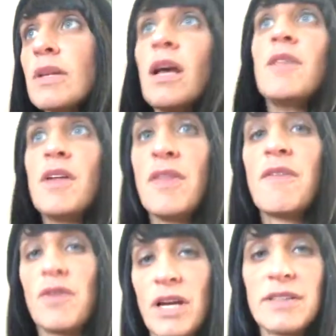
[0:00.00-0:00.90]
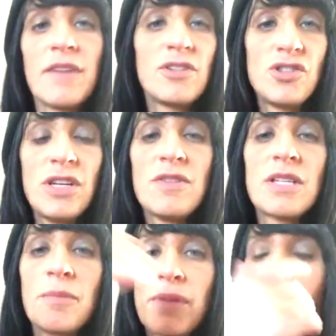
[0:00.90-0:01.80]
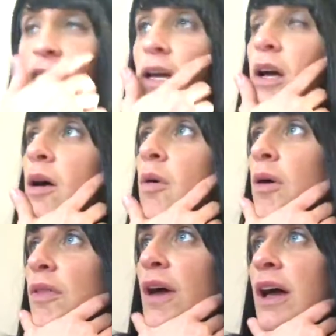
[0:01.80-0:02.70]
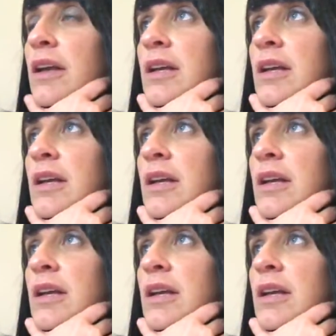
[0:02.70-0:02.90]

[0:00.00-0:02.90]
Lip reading: then they feel like they've achieved something, or that,